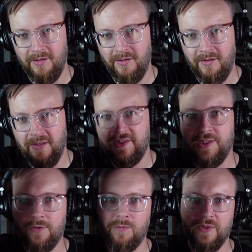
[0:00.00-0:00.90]
this is
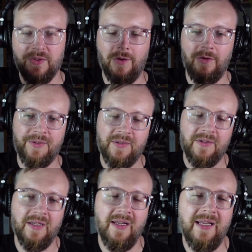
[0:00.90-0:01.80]
the result.
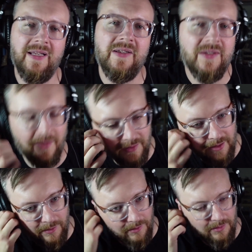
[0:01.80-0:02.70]
It is a
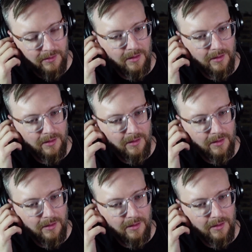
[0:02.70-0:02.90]
little